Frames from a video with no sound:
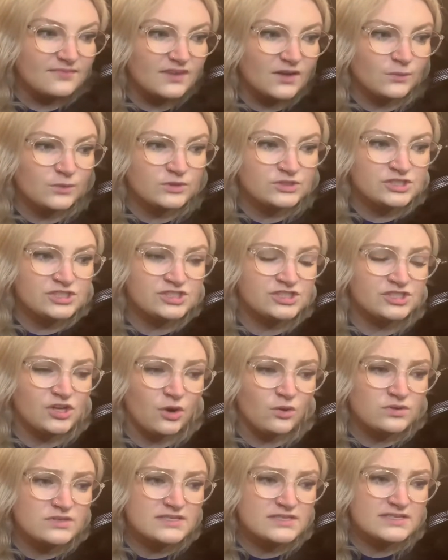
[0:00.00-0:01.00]
which is
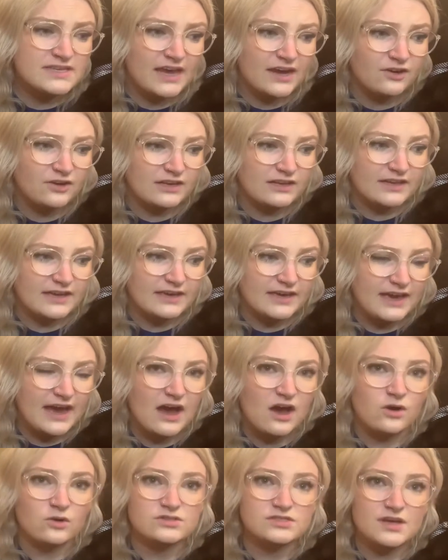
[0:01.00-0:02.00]
so scary like
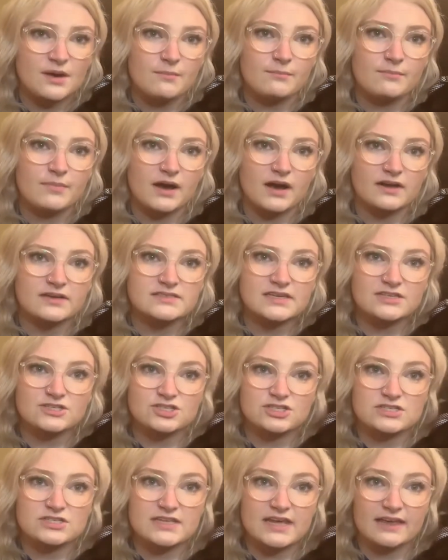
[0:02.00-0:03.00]
how some bugs can
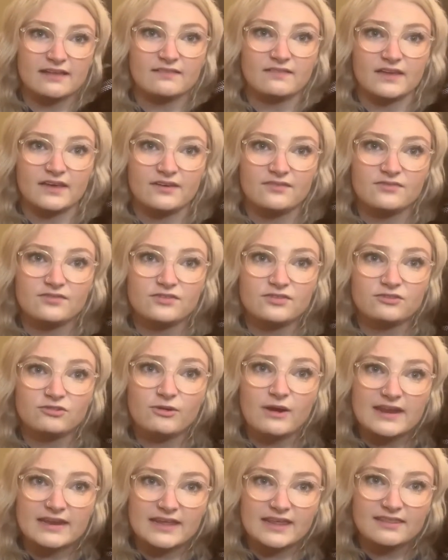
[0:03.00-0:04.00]
just like live through
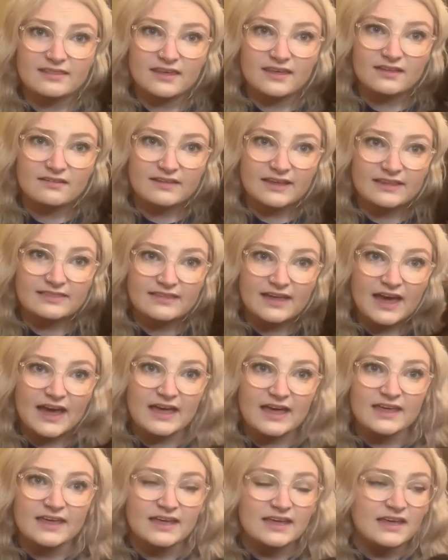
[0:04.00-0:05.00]
anything like that
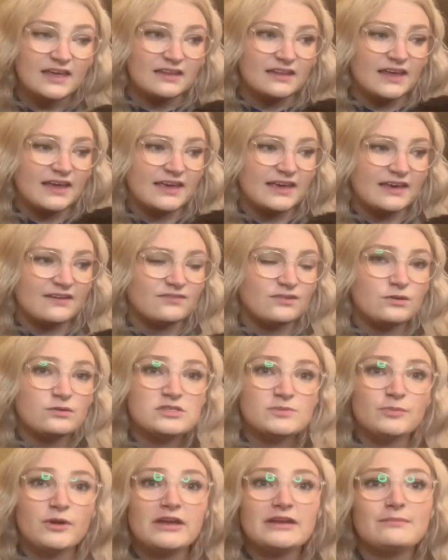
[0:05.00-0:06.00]
like if you
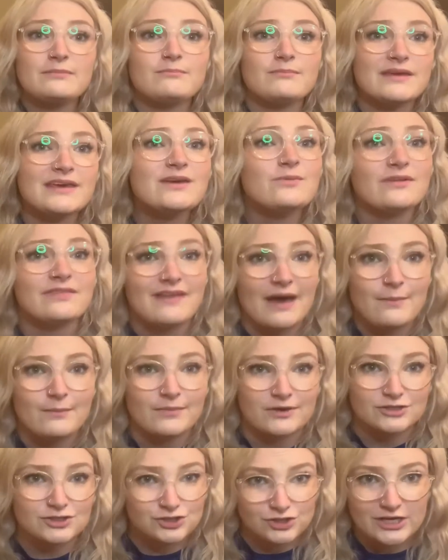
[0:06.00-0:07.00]
sprayed me with that
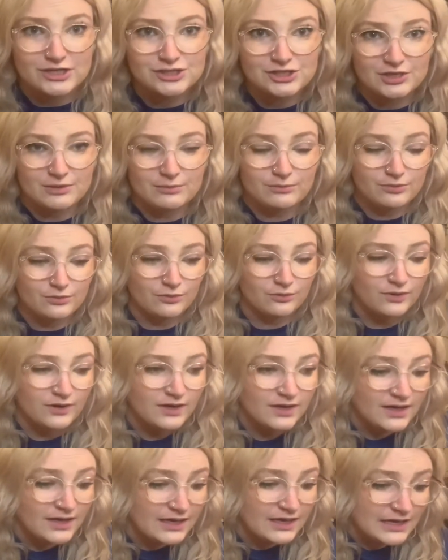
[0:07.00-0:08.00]
much dry shampoo
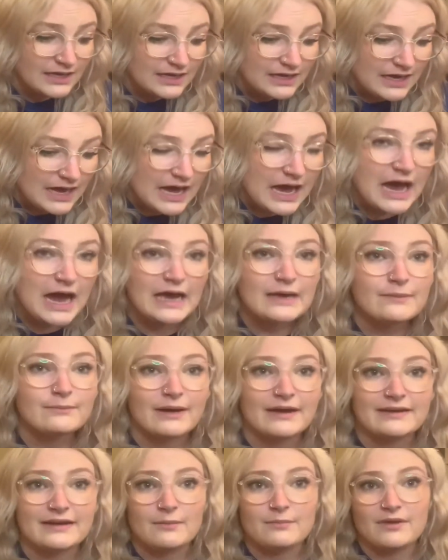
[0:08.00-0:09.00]
i
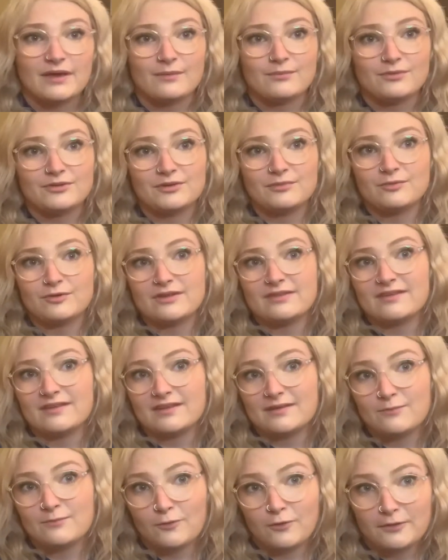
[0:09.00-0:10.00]
might not be able to breathe
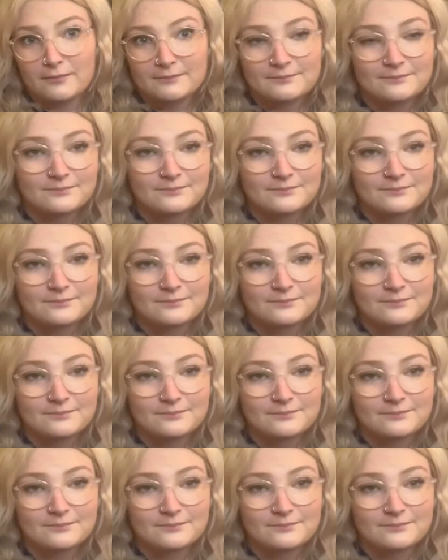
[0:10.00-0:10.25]
anymore